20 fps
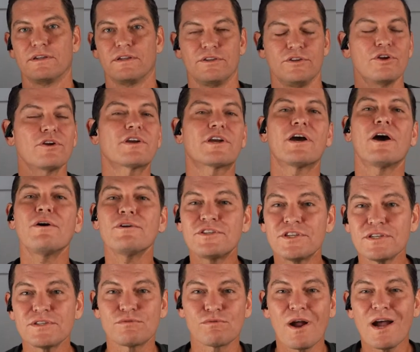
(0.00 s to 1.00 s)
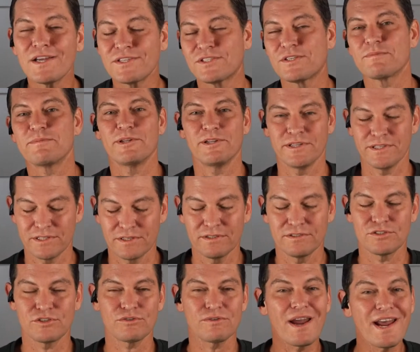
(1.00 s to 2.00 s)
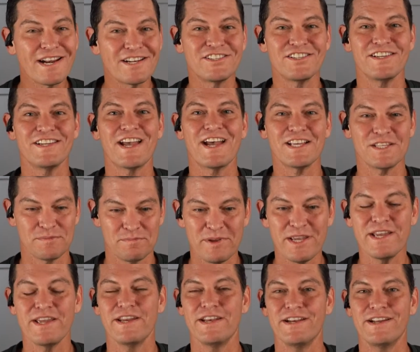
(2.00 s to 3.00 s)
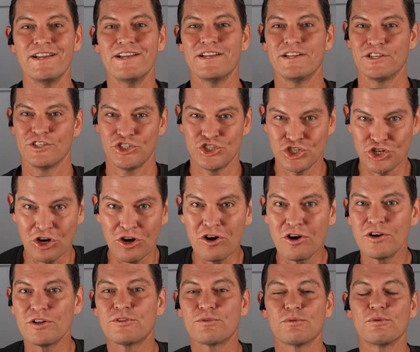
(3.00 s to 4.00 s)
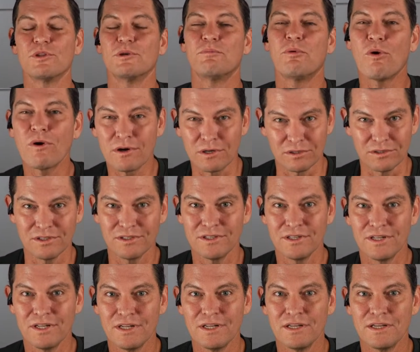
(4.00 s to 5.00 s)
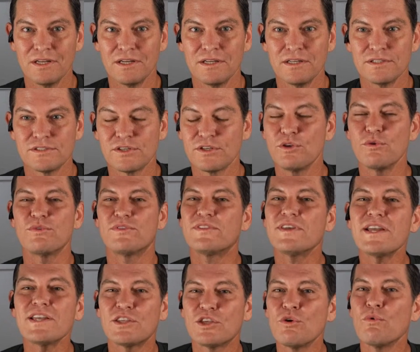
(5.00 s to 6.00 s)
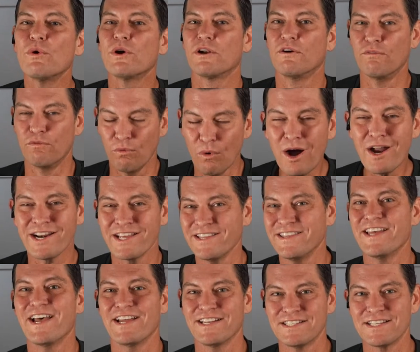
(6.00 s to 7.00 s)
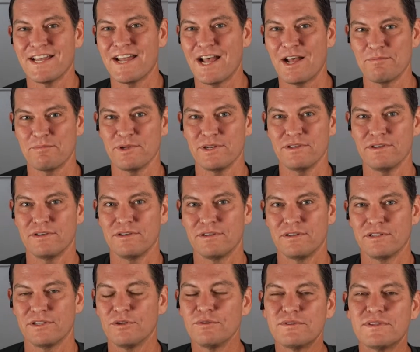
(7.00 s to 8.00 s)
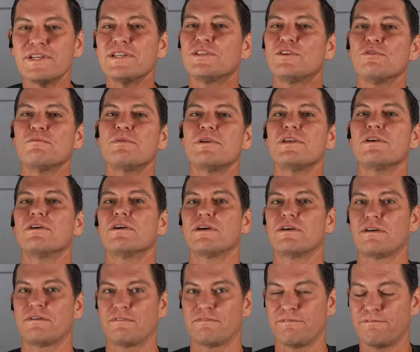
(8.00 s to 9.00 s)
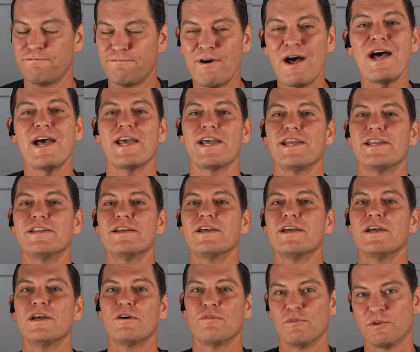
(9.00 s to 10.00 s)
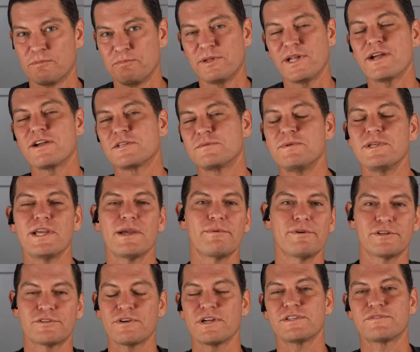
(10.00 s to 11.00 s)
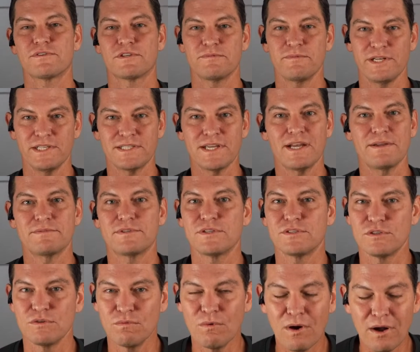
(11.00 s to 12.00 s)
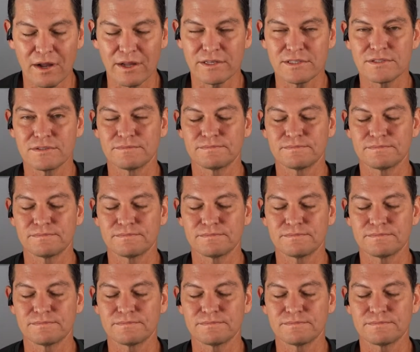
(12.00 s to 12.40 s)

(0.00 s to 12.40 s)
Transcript: your coach's roster building strategy has been churned through the portal. So you'd think you would have wanted that to happen. You'd think you'd be fine with players being able to transfer as many times as you want.